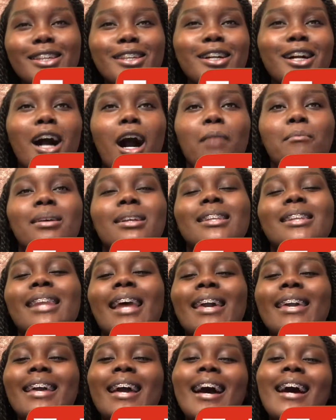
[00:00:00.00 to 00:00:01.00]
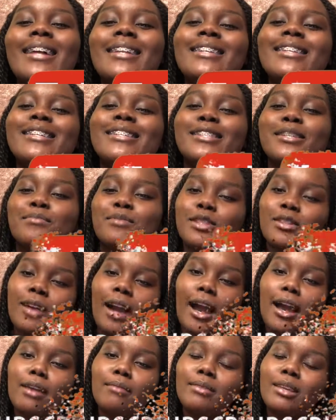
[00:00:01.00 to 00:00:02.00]
Comment, like, and
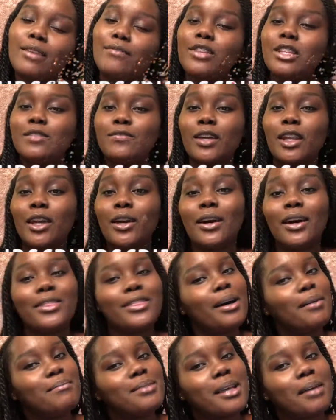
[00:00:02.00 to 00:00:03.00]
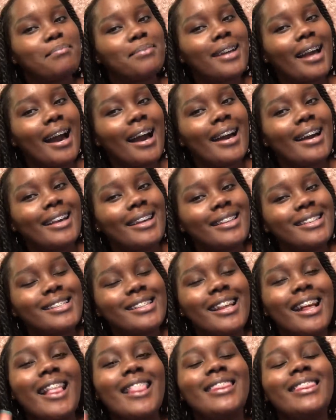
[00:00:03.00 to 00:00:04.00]
subscribe. Give this video a thumbs up, guys.
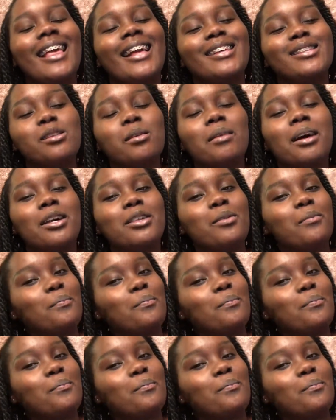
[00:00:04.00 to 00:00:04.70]
Thanks so much.